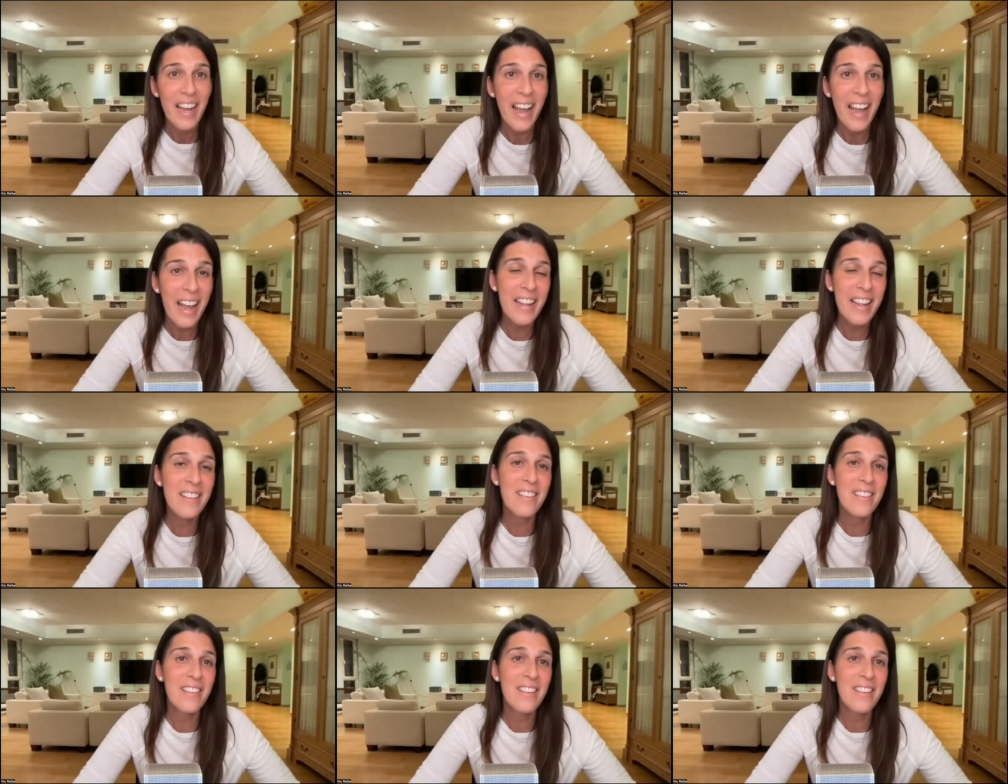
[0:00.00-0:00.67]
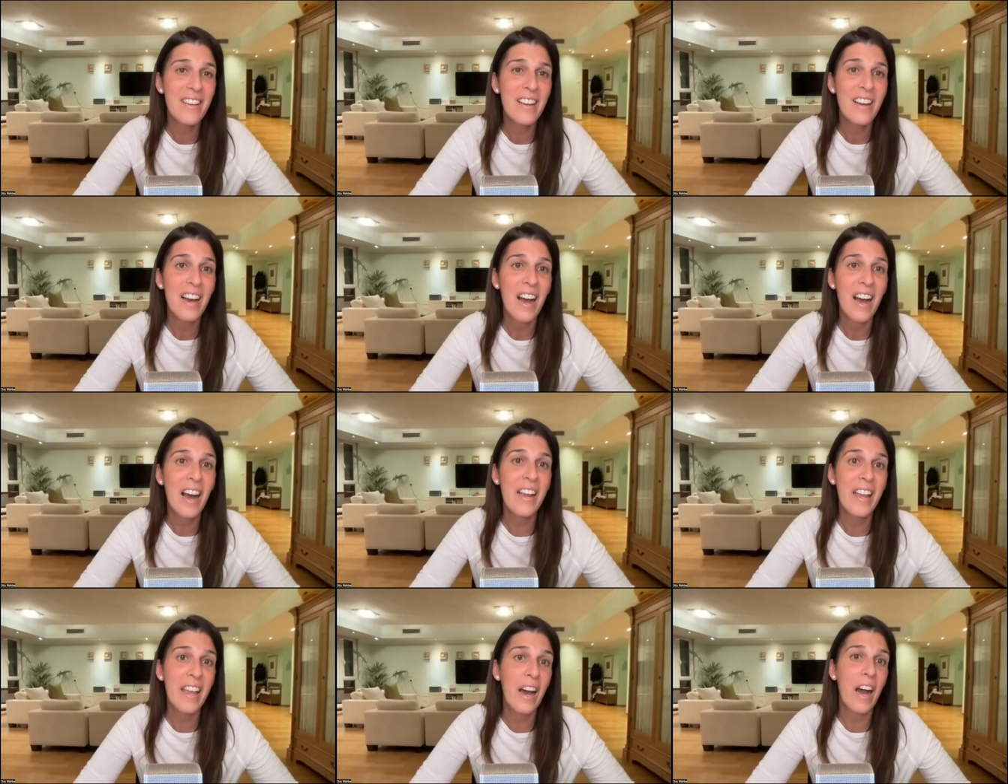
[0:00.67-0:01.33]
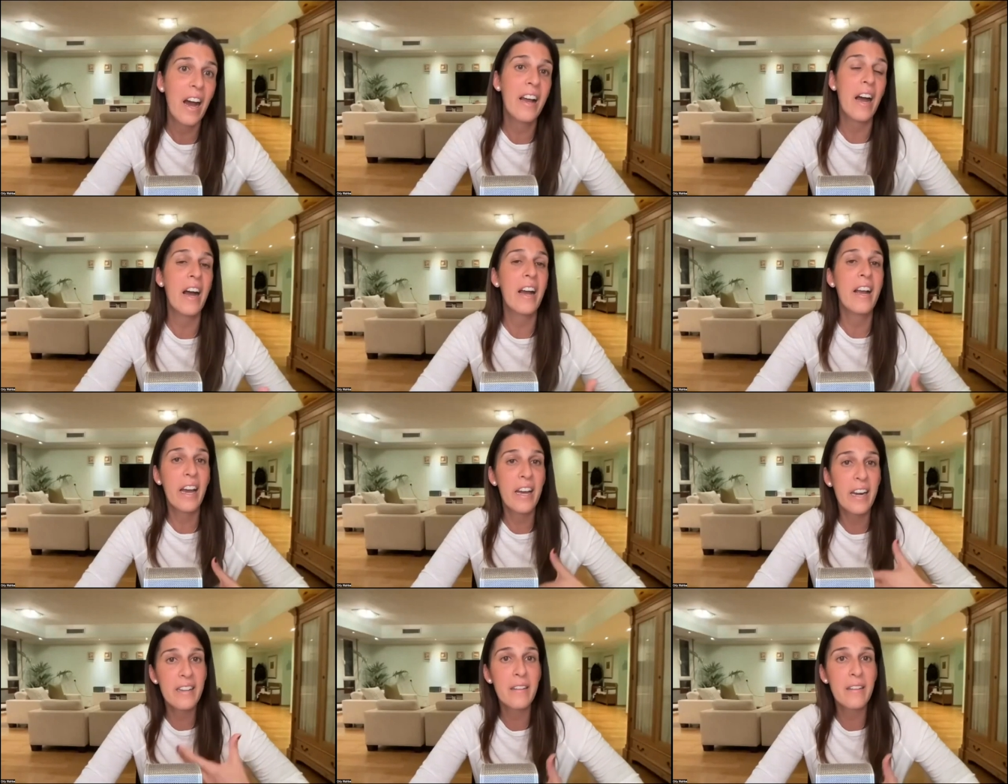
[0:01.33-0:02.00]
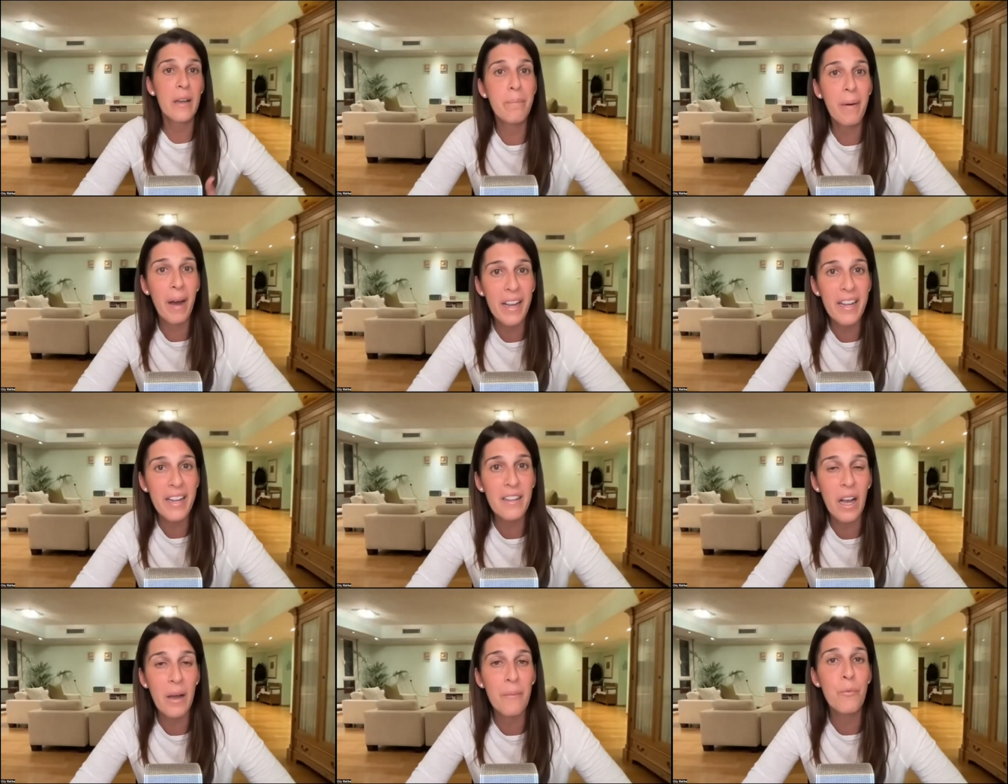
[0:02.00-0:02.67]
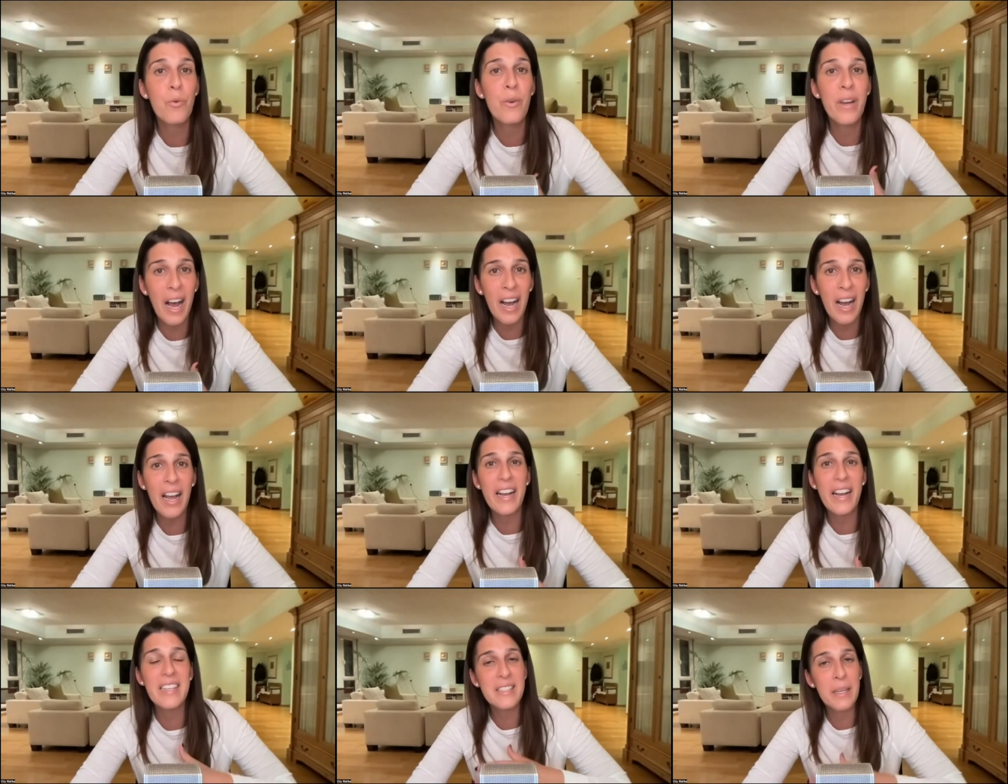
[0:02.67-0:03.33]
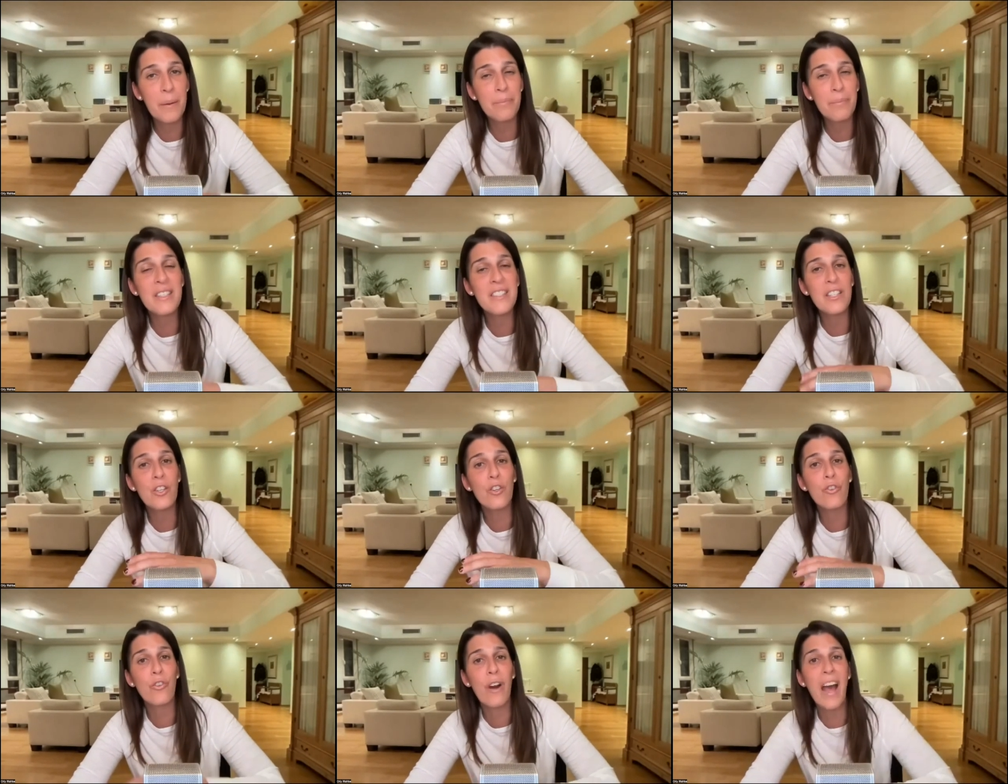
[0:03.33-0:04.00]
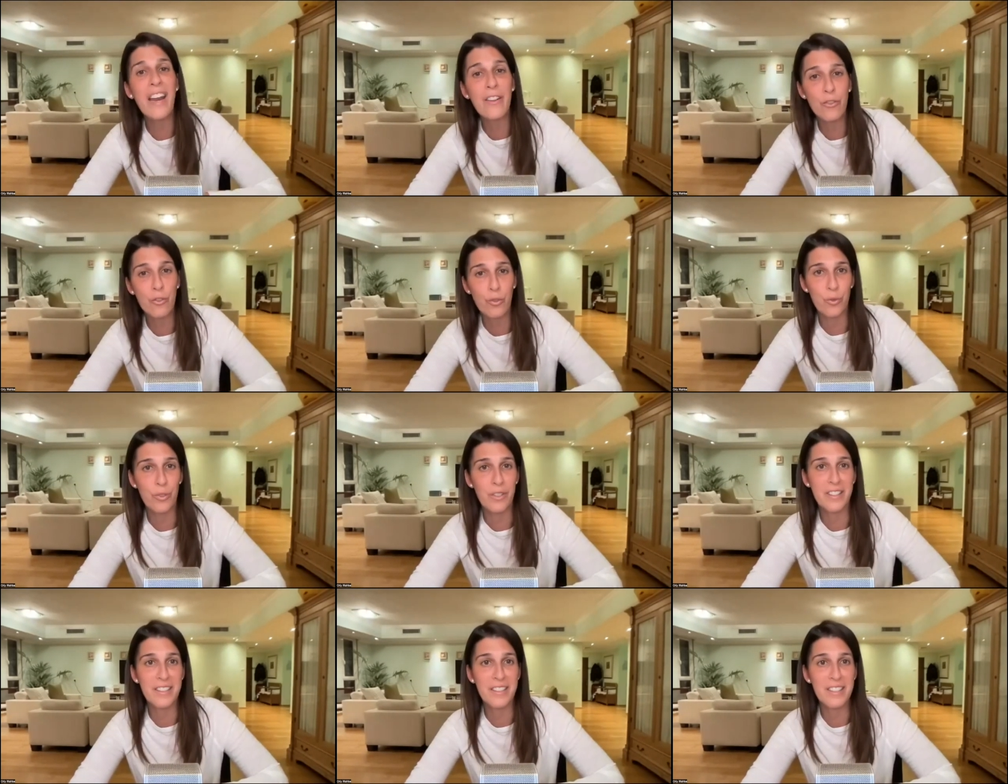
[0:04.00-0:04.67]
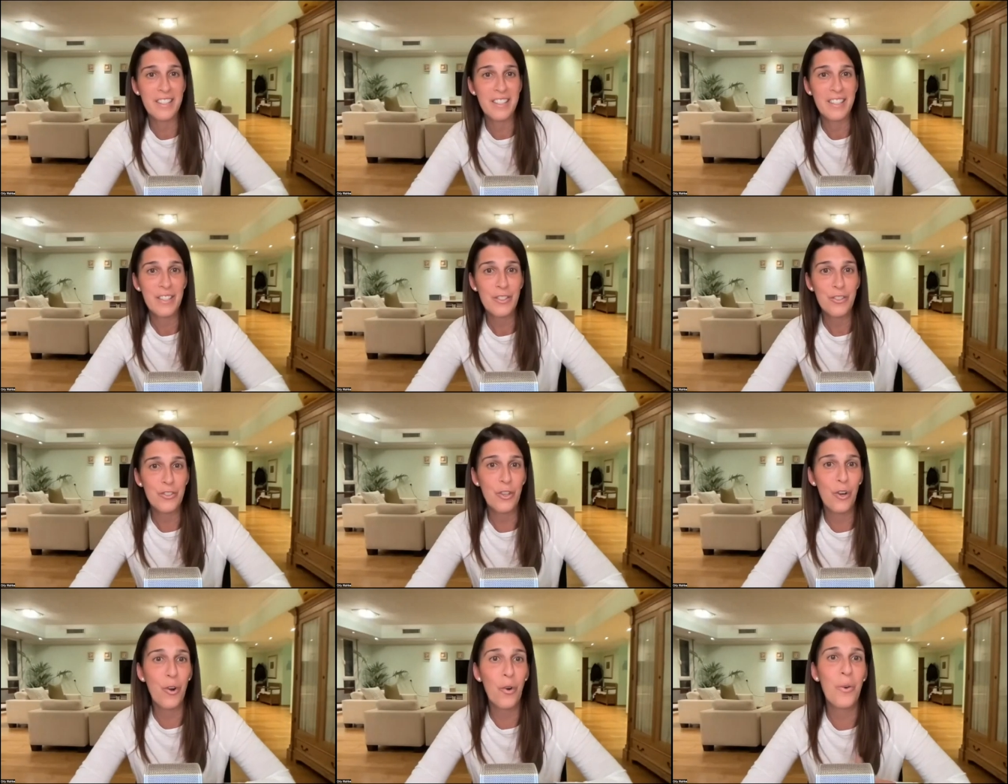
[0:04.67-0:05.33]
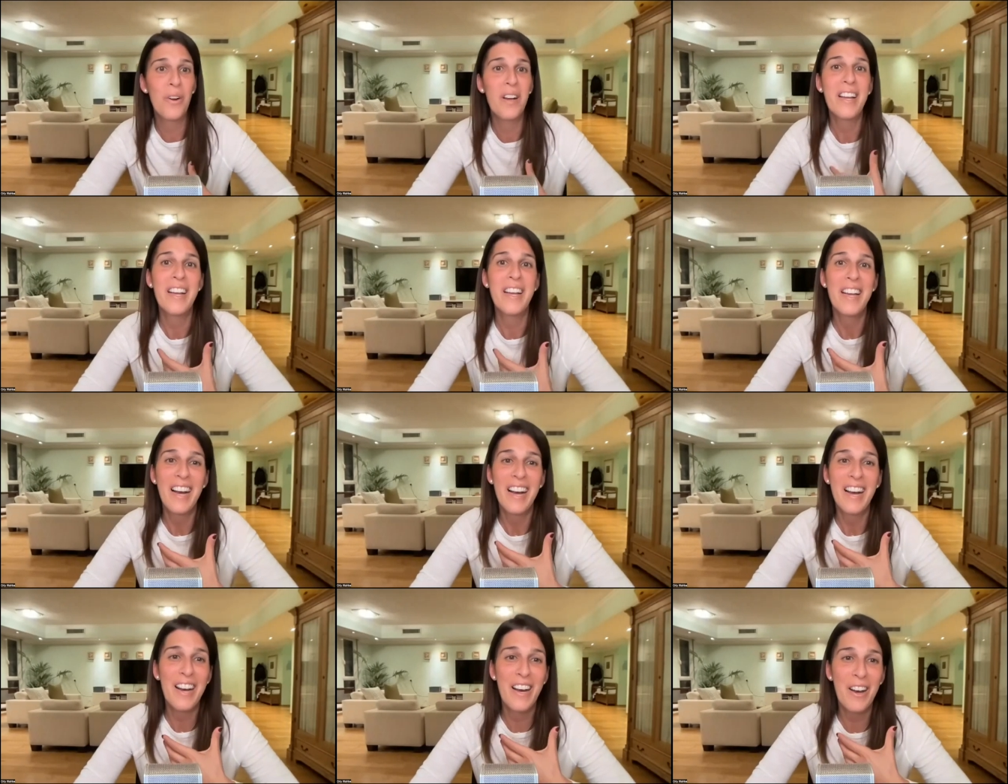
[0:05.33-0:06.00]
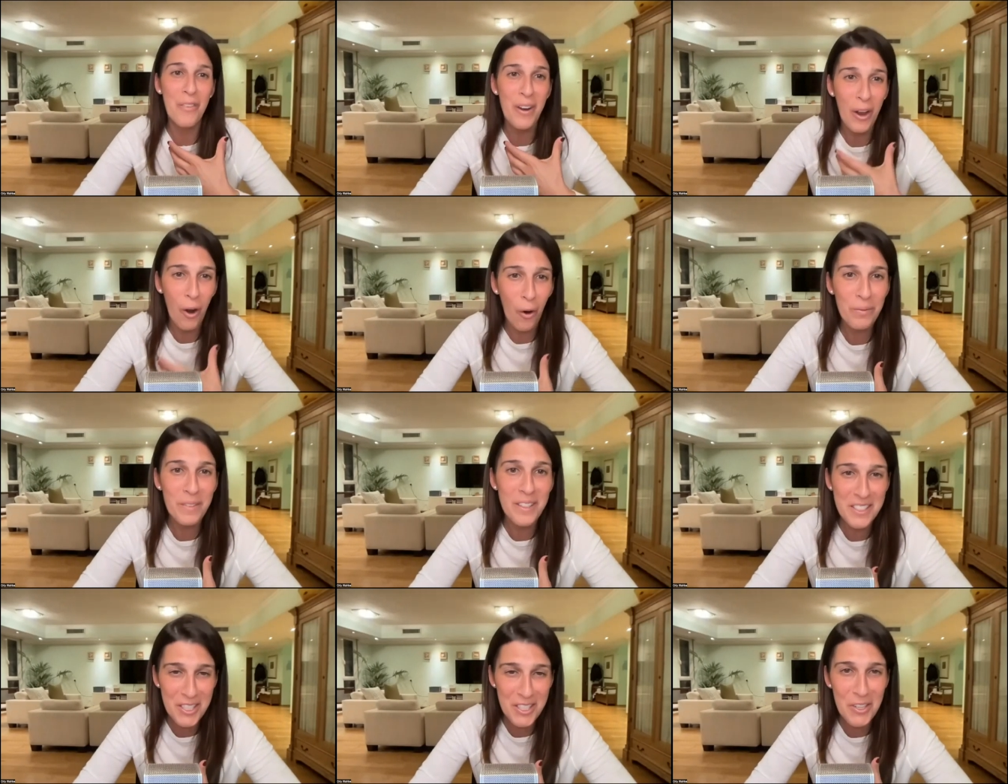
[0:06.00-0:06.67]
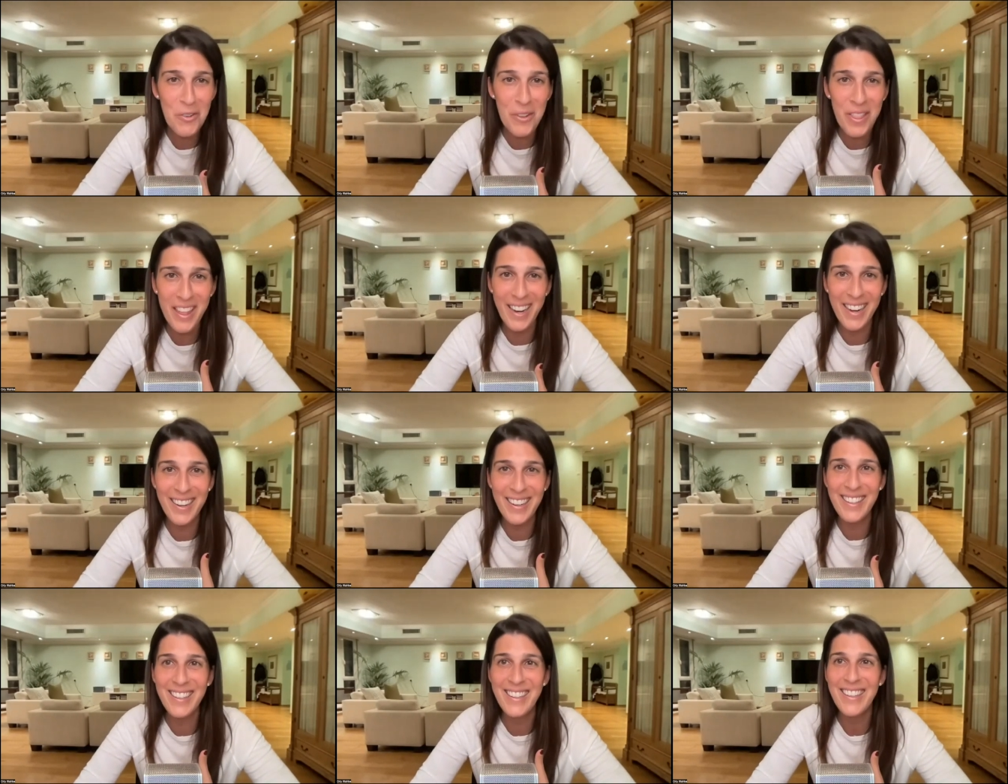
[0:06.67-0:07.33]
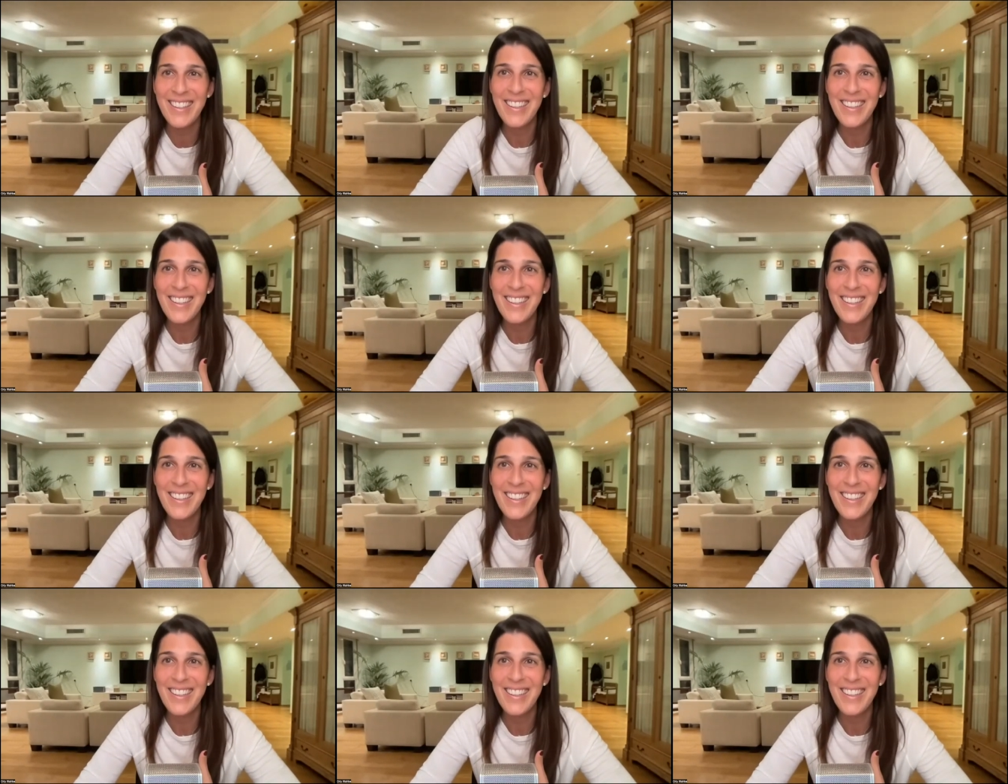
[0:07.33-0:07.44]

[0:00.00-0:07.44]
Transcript: and Akarat Habayit, Emunah, acceptance and gratitude. So we hope to see you there.